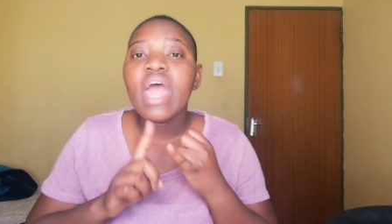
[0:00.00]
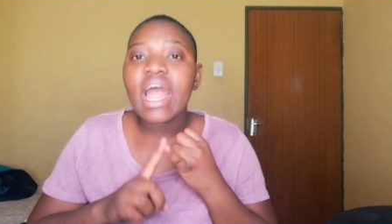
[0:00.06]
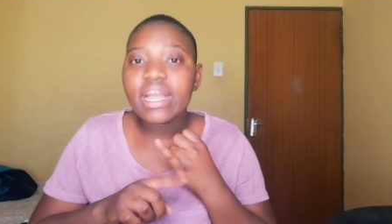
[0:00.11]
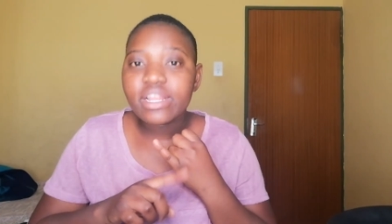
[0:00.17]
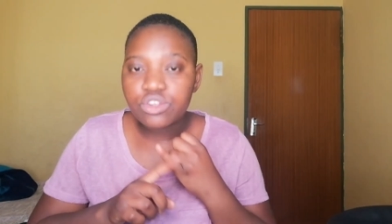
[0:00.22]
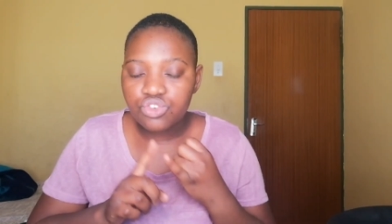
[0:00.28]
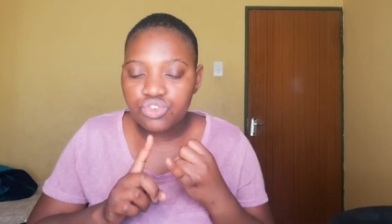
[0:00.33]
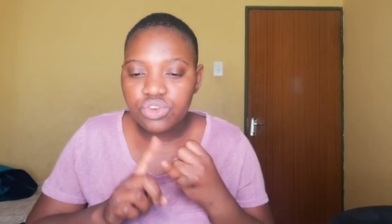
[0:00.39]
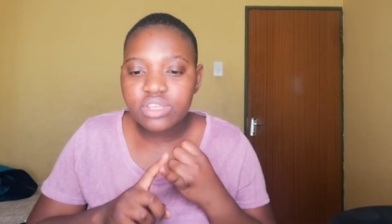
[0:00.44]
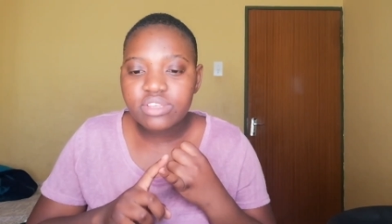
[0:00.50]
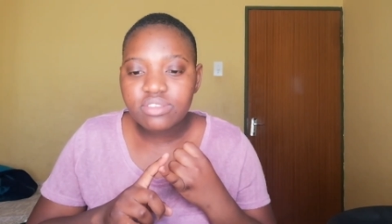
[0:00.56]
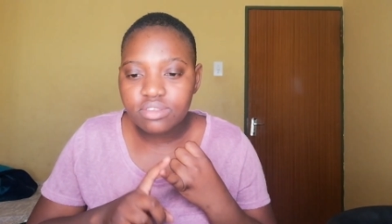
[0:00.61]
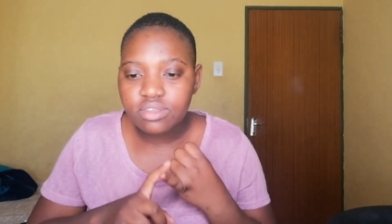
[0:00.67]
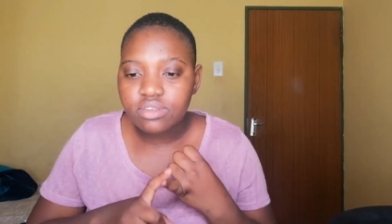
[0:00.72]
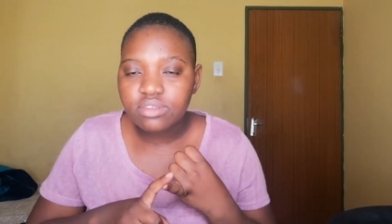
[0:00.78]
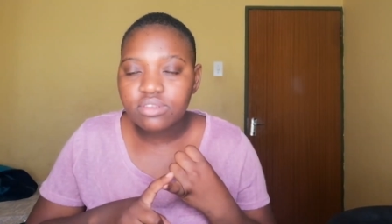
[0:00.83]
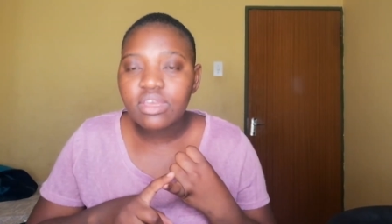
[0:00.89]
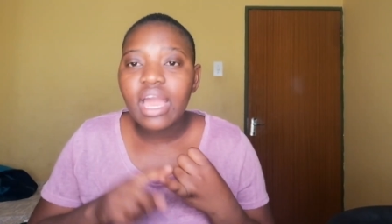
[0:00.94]
address
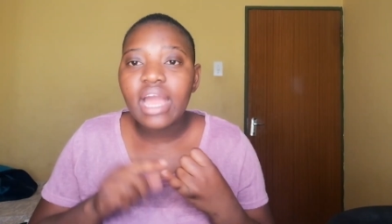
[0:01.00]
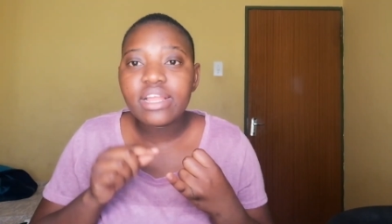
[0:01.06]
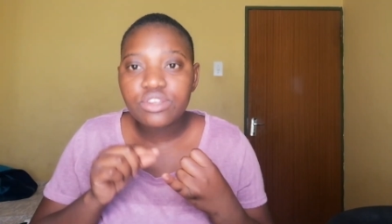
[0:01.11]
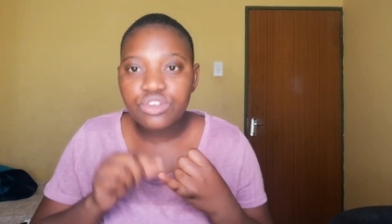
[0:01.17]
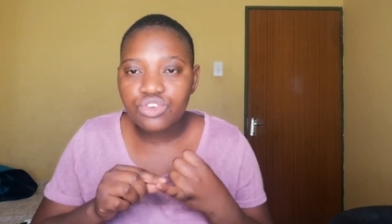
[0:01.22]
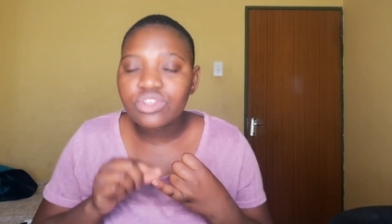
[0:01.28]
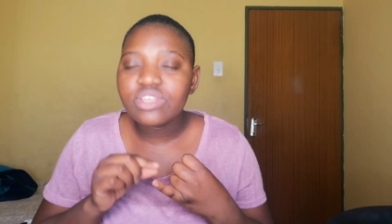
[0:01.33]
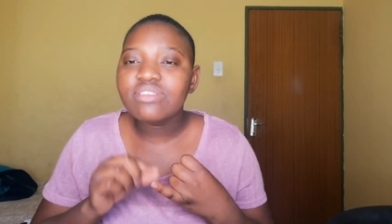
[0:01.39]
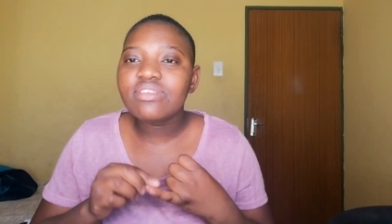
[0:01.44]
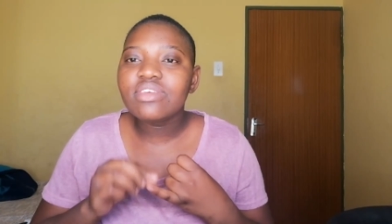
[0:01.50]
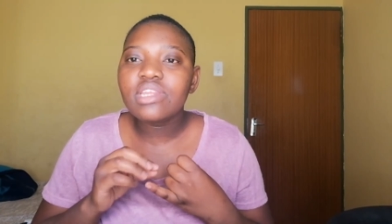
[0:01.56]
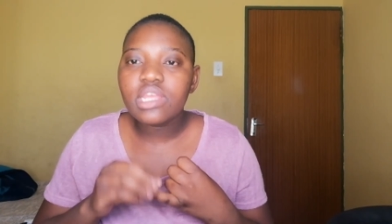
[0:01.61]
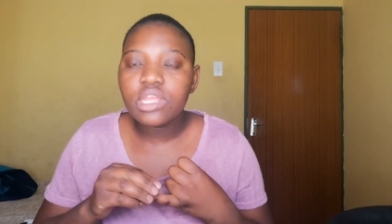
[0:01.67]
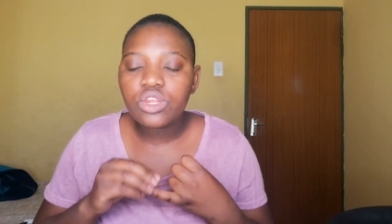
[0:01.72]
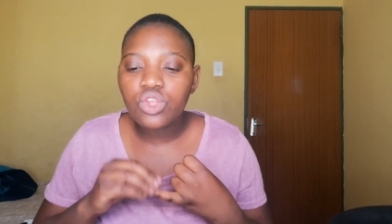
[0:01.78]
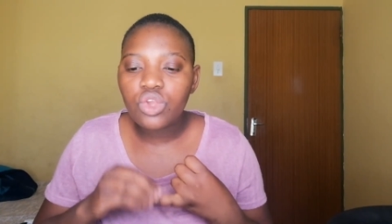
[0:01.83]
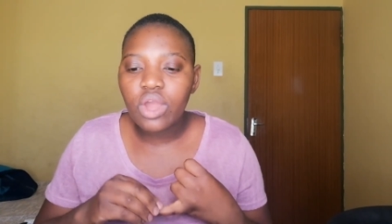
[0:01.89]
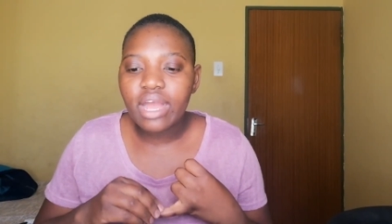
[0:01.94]
it
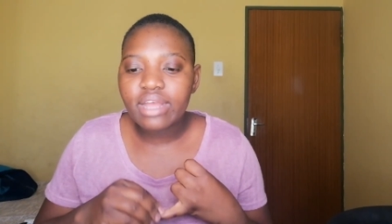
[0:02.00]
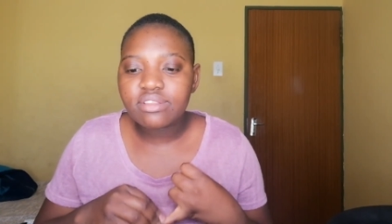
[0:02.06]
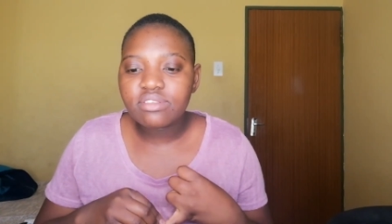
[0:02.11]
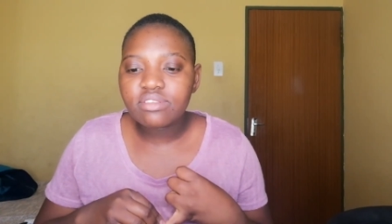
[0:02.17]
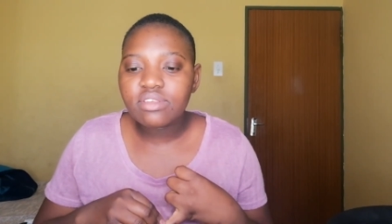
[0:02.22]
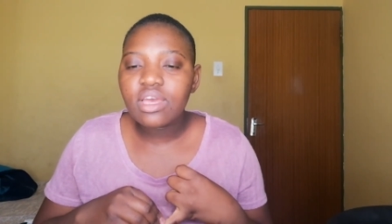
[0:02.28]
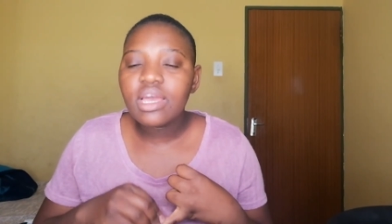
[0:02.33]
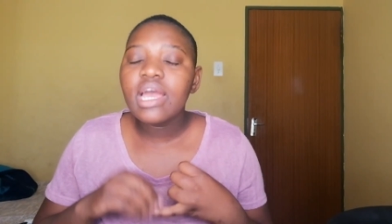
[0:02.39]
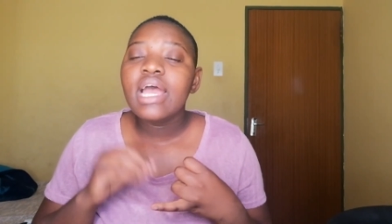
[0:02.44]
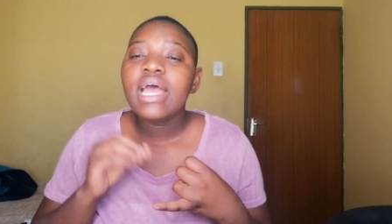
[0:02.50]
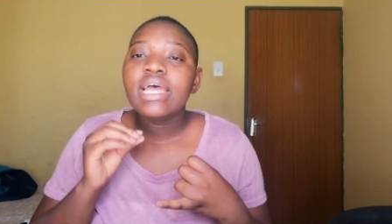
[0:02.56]
in your answer.